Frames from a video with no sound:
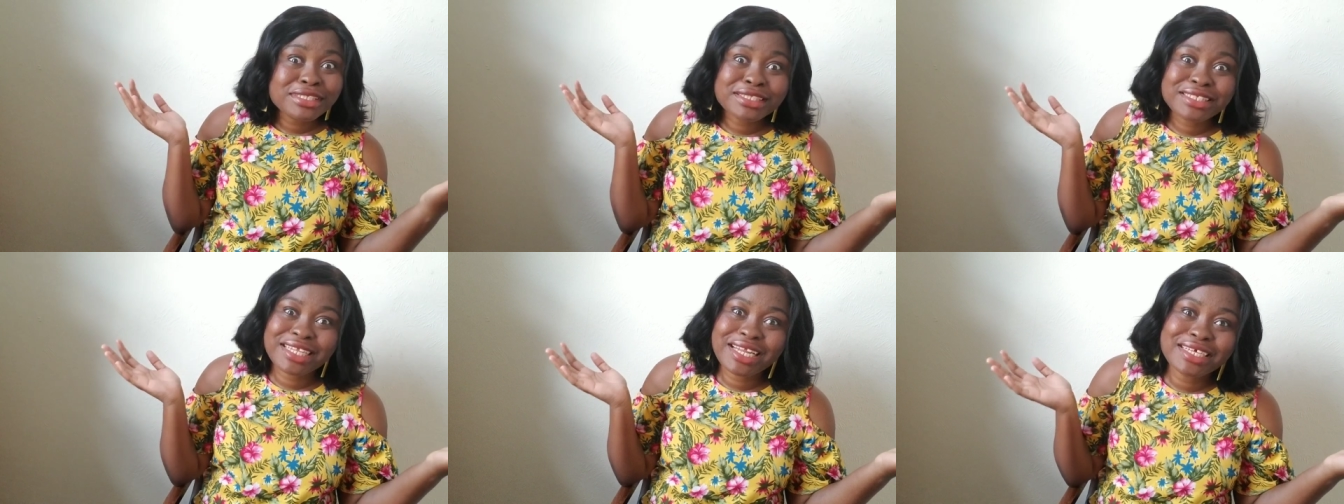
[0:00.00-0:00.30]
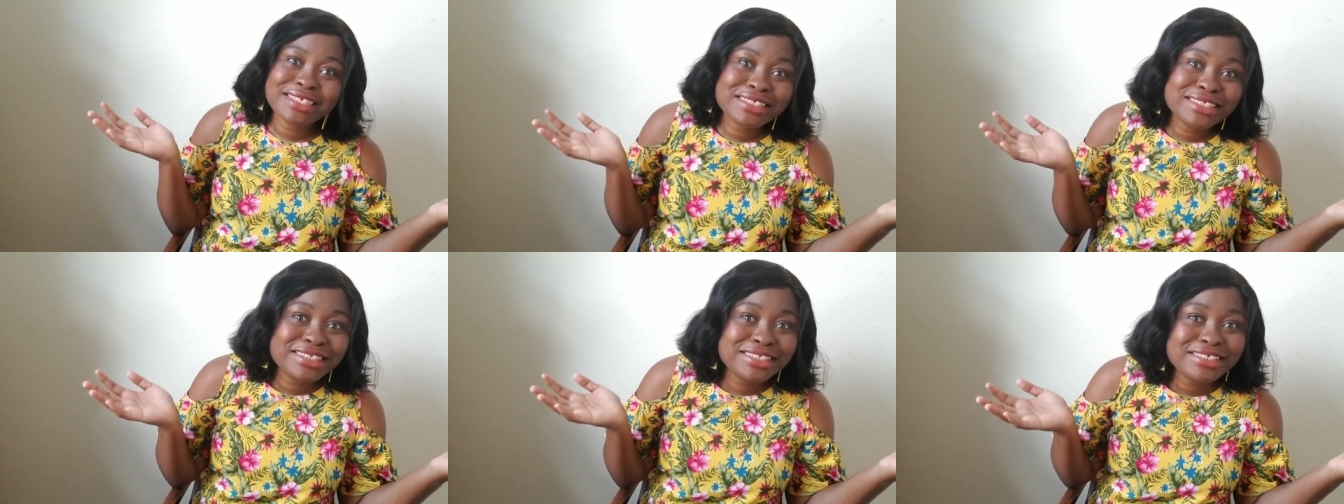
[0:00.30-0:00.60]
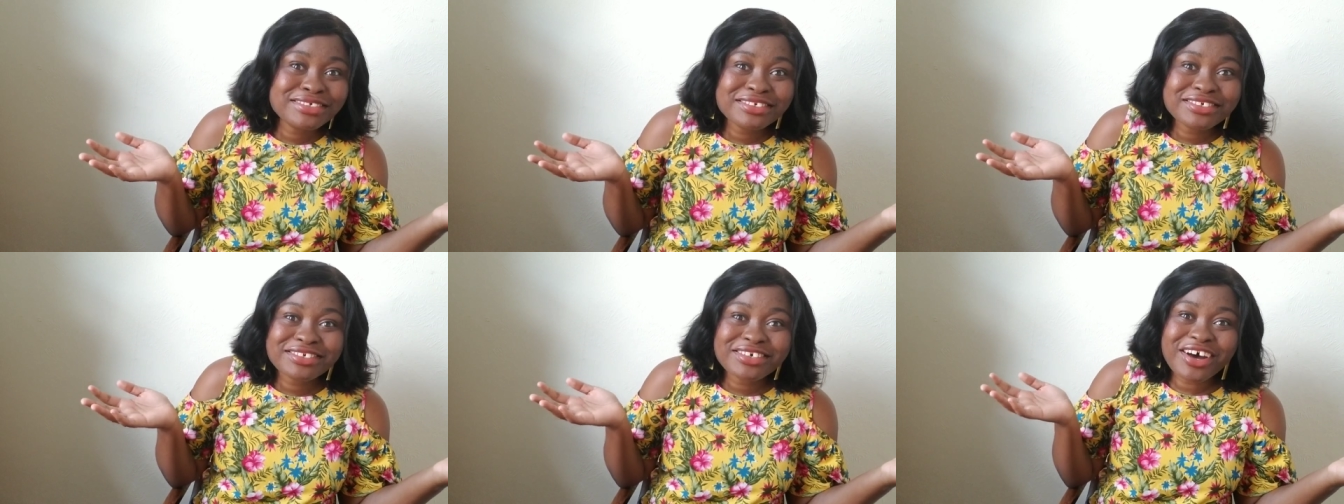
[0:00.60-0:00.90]
let's
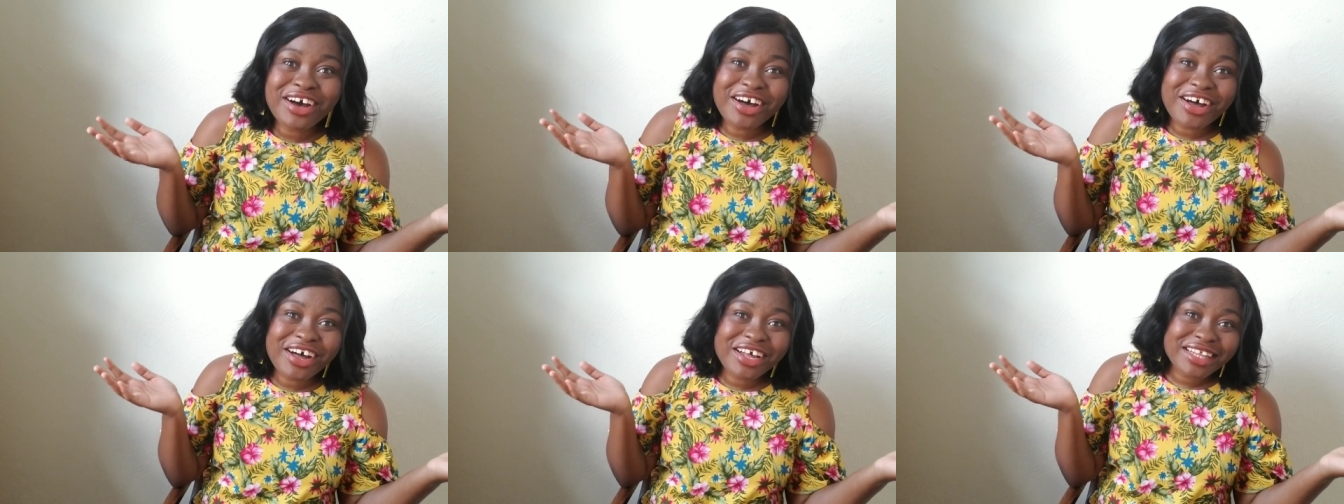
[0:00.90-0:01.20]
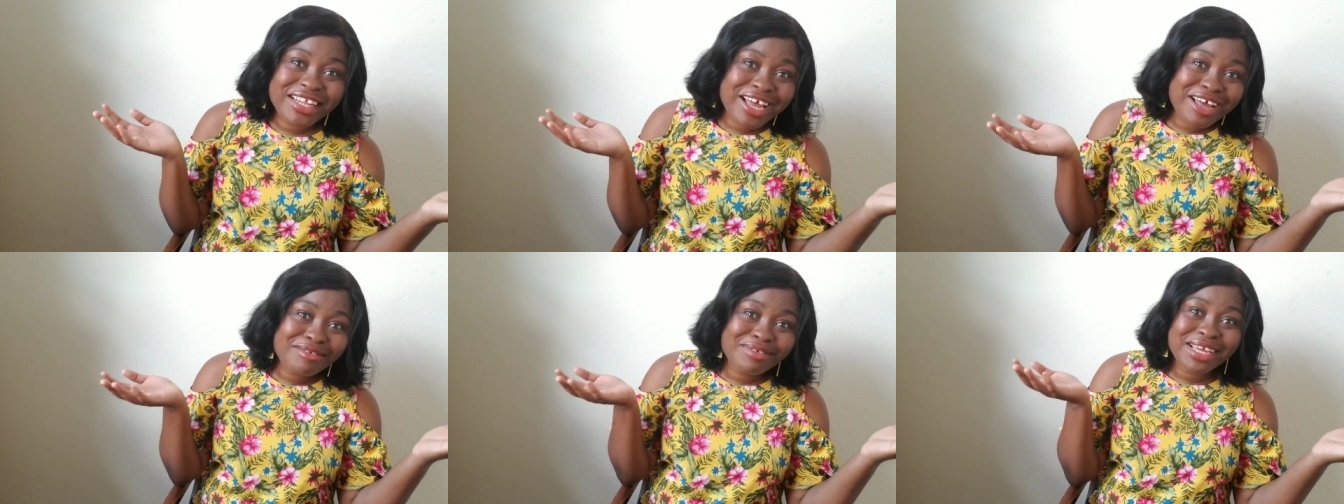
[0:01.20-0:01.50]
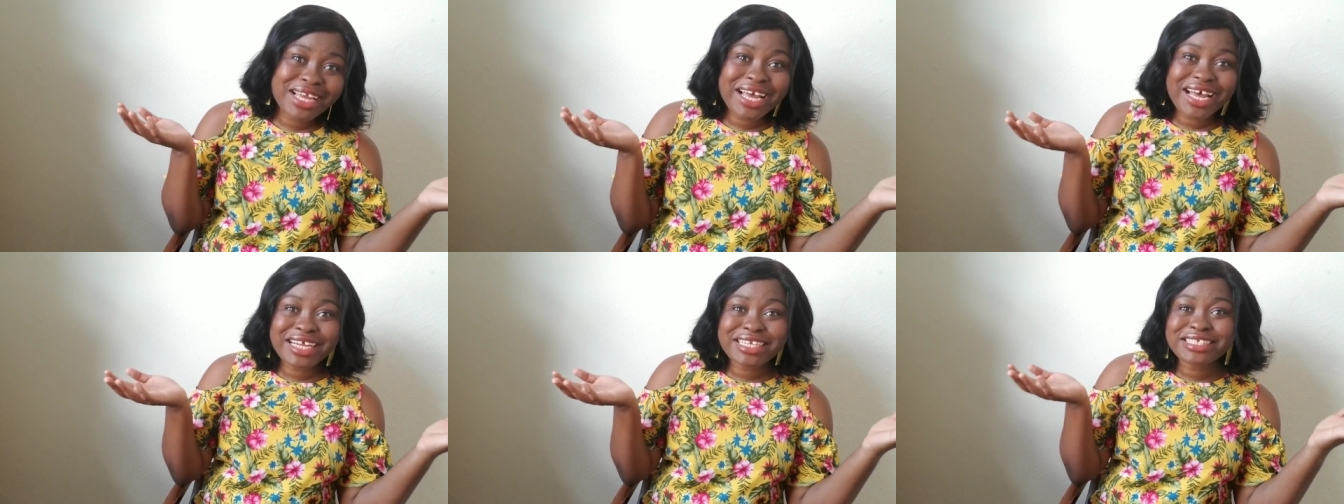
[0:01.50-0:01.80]
do all that
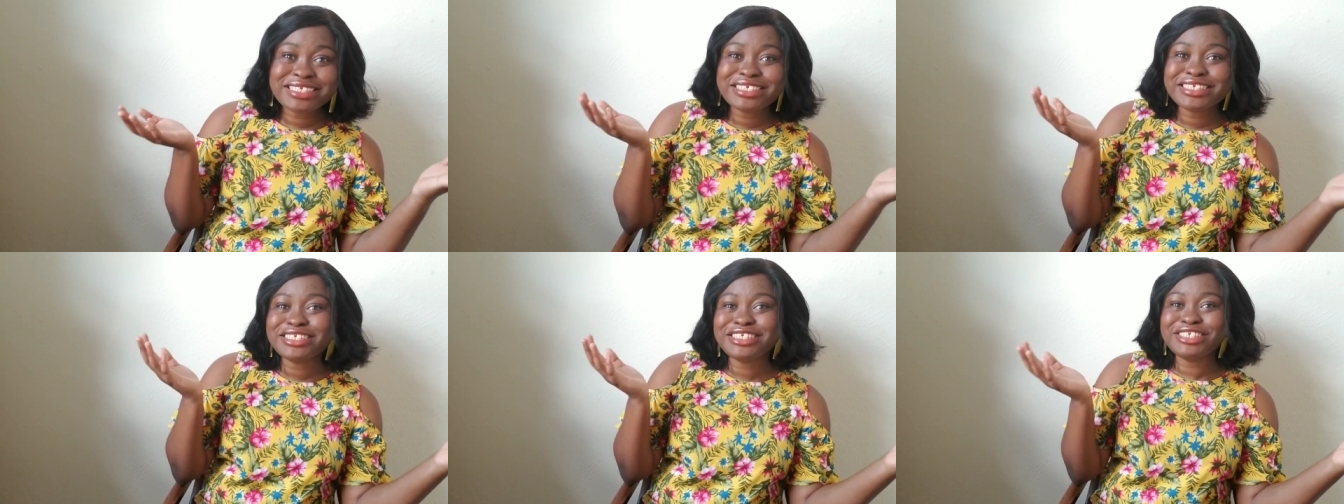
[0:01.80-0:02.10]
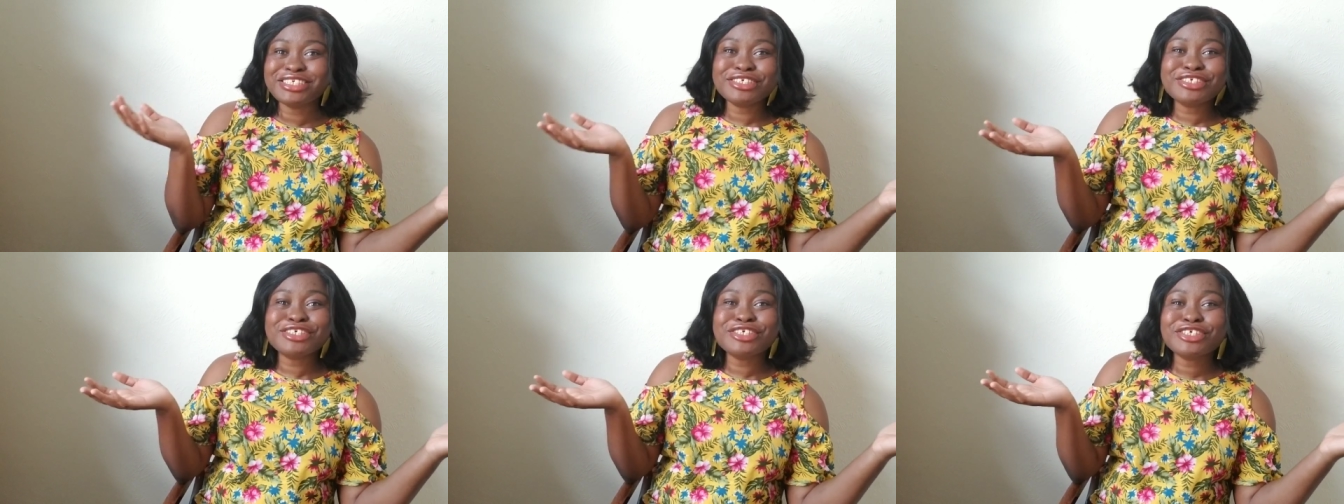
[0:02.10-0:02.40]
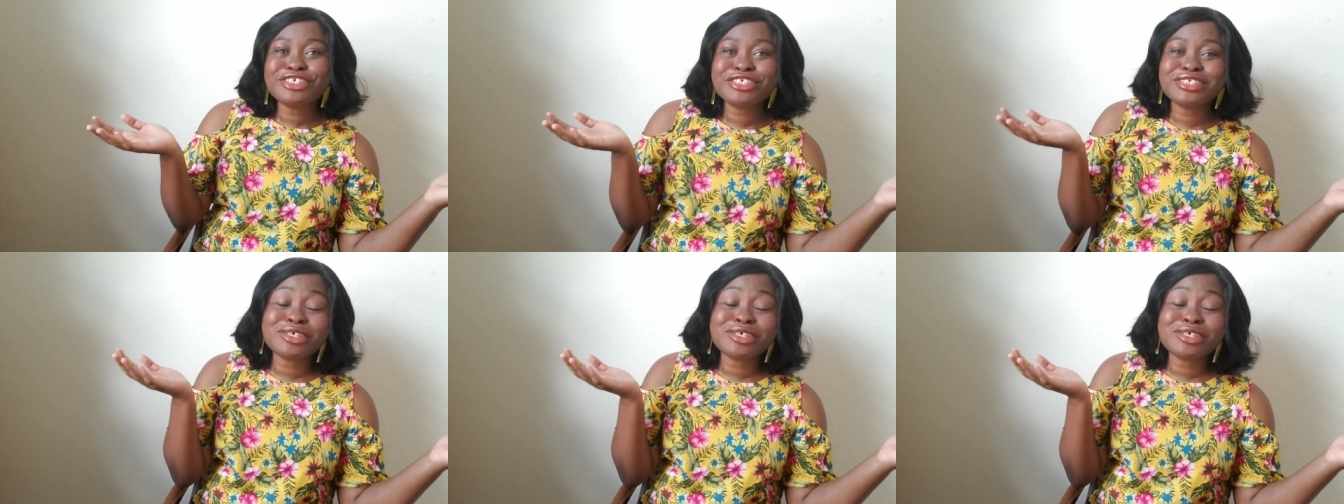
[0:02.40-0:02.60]
we got to do.